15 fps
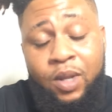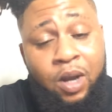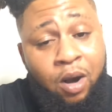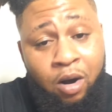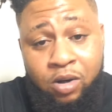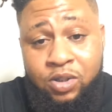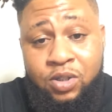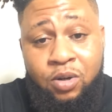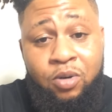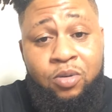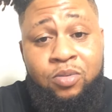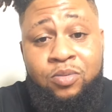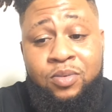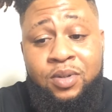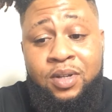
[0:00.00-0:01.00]

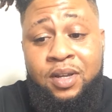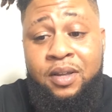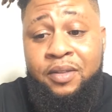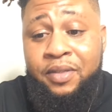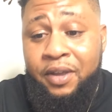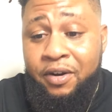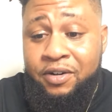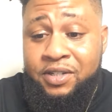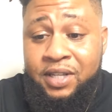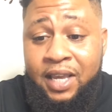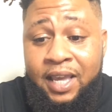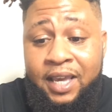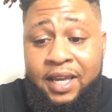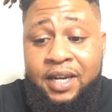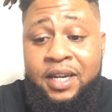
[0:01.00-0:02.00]
Also, they're
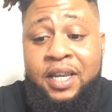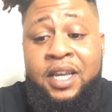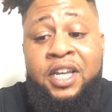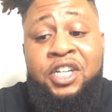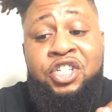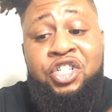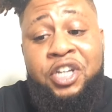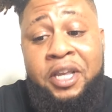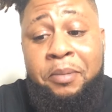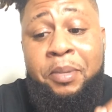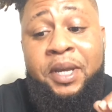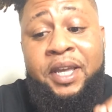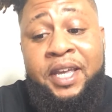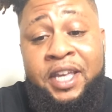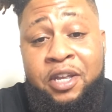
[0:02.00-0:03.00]
saying
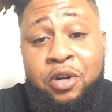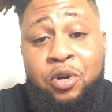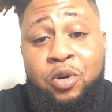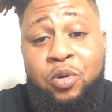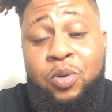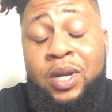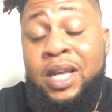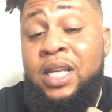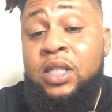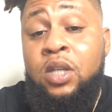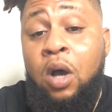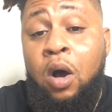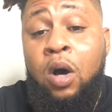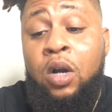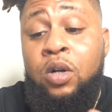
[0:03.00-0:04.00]
Shiba Inu is
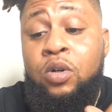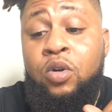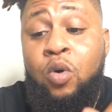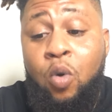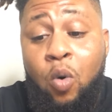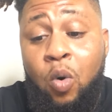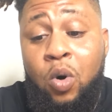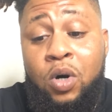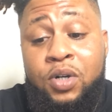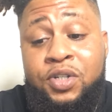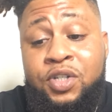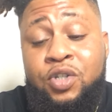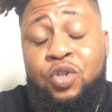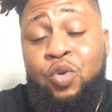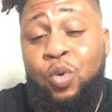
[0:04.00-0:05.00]
on
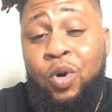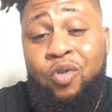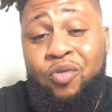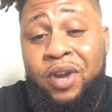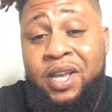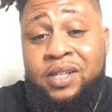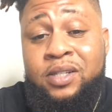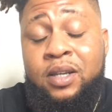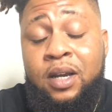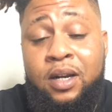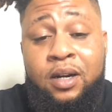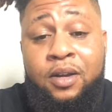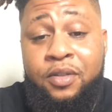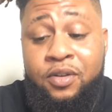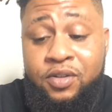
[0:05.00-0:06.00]
course to erase
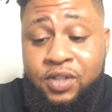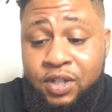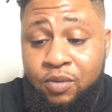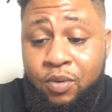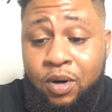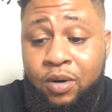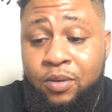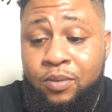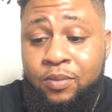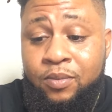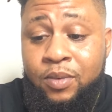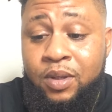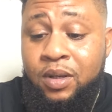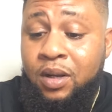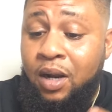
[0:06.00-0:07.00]
another zero.
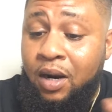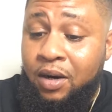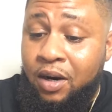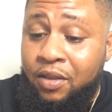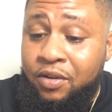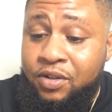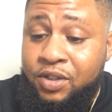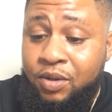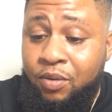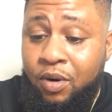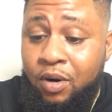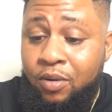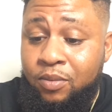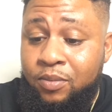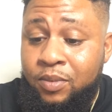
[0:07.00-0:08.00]
Another
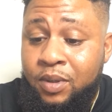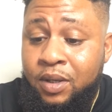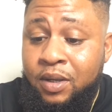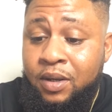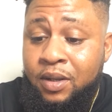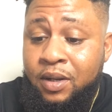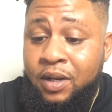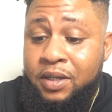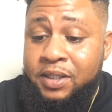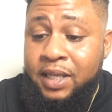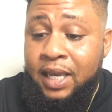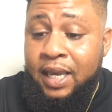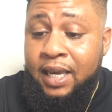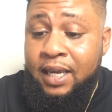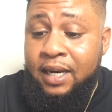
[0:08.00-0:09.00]
zero. They're
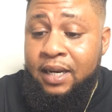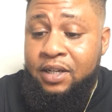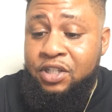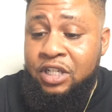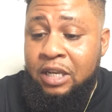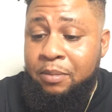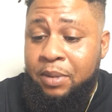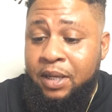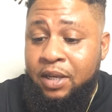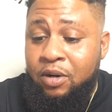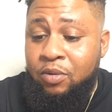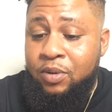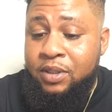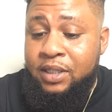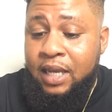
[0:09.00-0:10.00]
saying Shiba
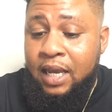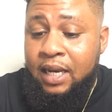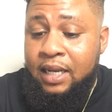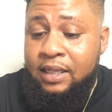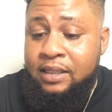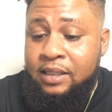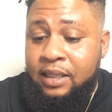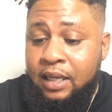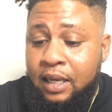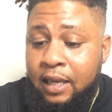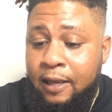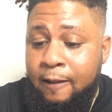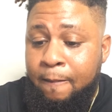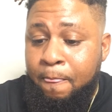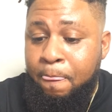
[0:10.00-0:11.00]
Inu is at, let's
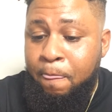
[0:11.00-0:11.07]
see,